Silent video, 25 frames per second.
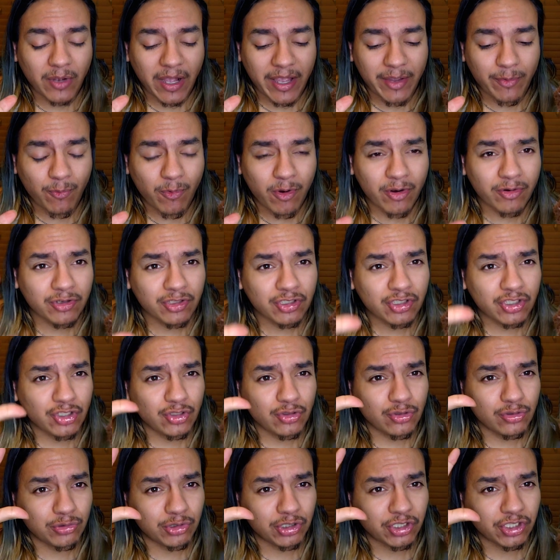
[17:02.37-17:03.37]
I wanted
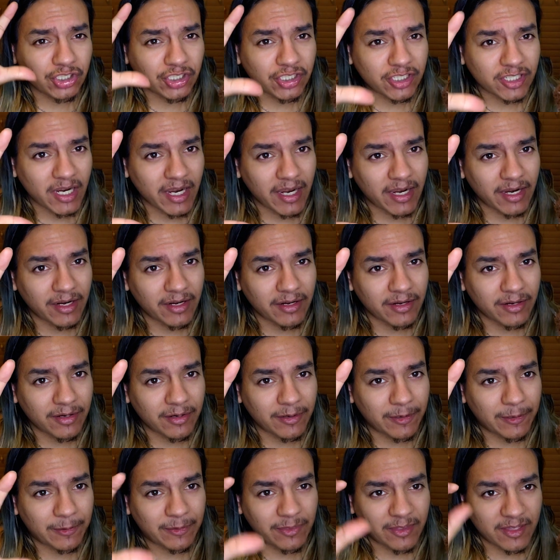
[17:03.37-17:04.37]
to
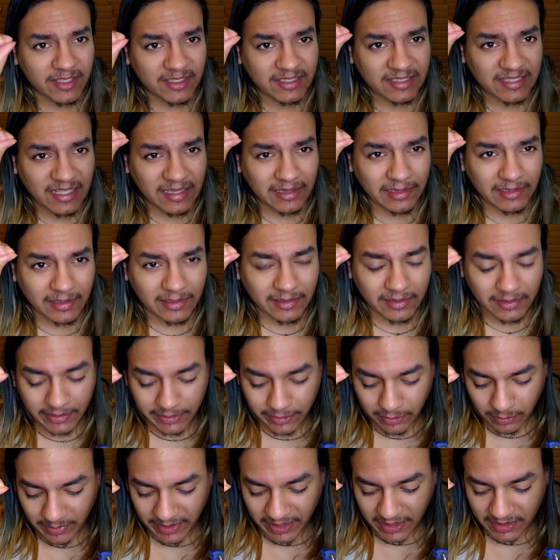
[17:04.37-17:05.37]
share this a
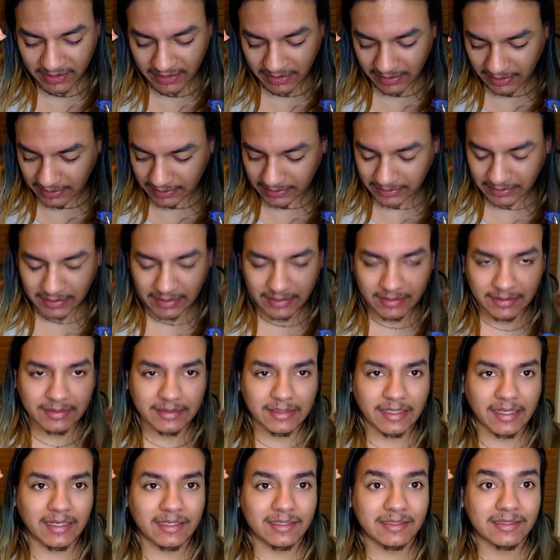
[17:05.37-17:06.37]
little bit in the sense
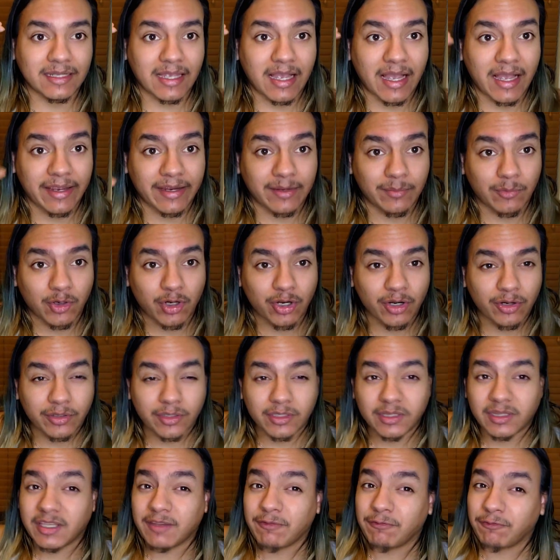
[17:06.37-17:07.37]
that I am
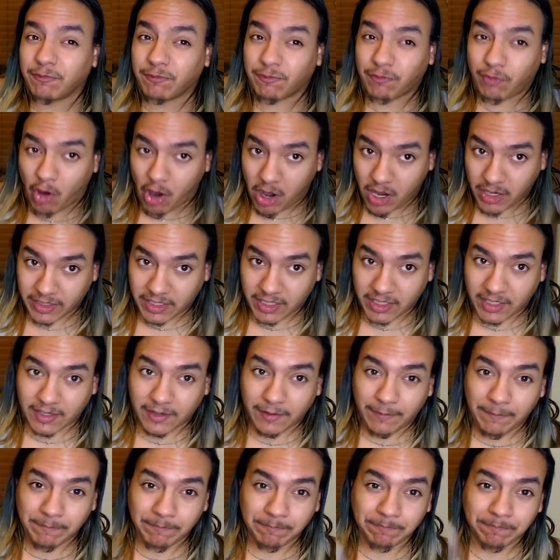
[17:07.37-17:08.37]
currently
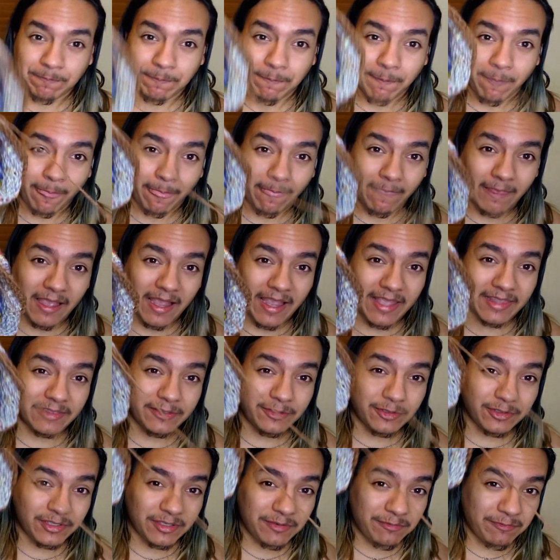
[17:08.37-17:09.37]
frogging. I
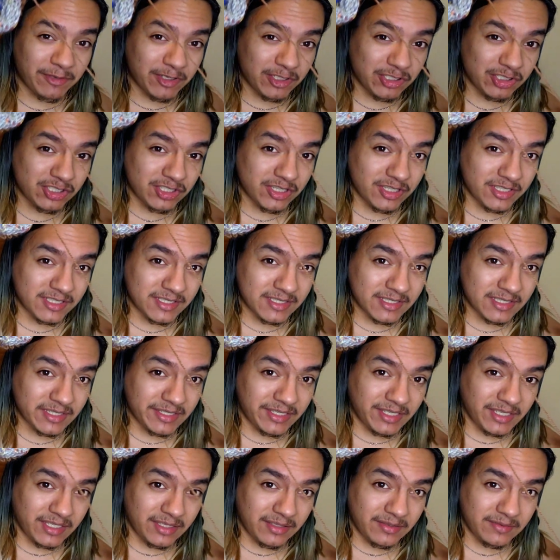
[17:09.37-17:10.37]
literally finished the
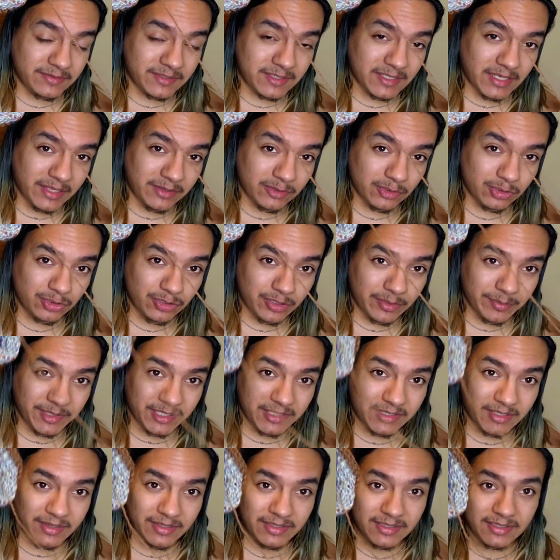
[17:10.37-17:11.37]
sleeves and the
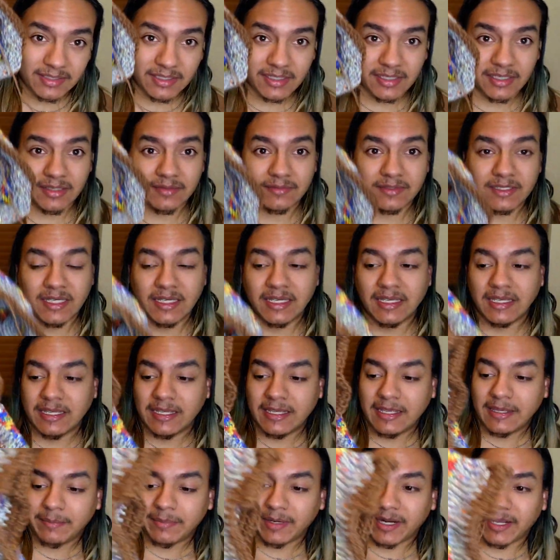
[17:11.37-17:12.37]
trimmings on the sleeves,
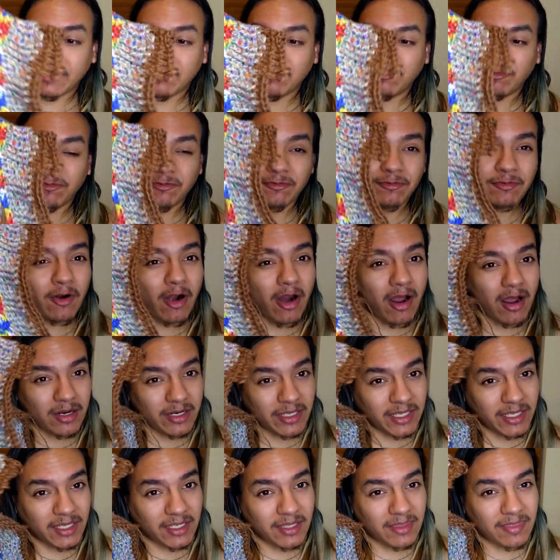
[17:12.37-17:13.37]
but I am
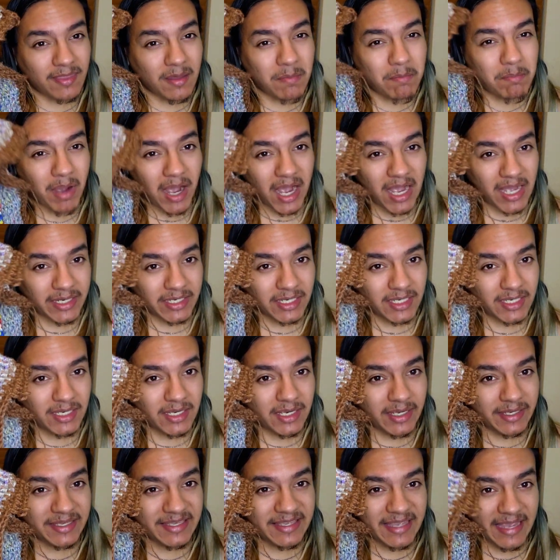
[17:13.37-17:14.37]
frogging the body
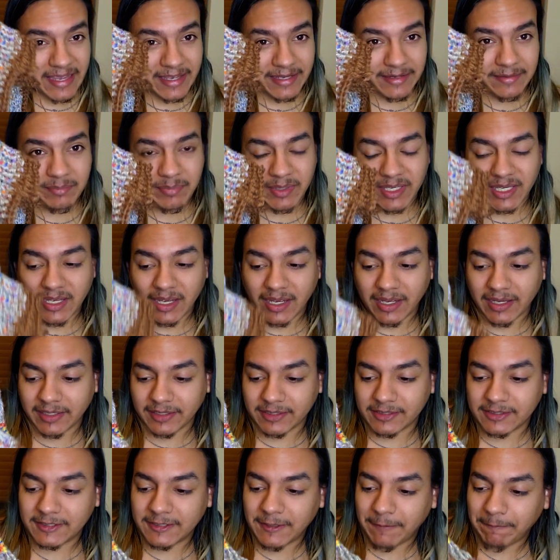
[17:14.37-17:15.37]
again
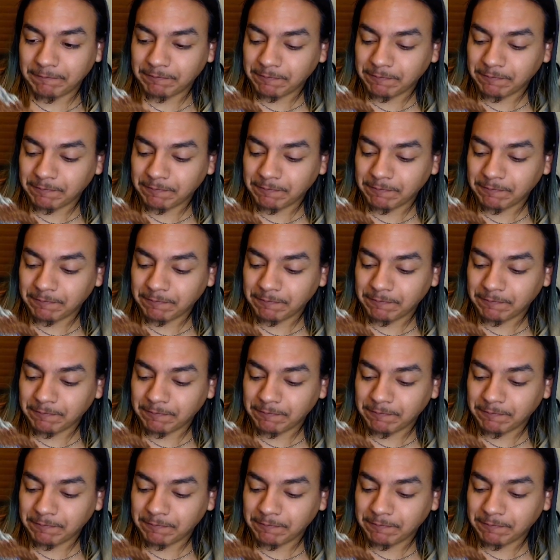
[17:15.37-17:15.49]
because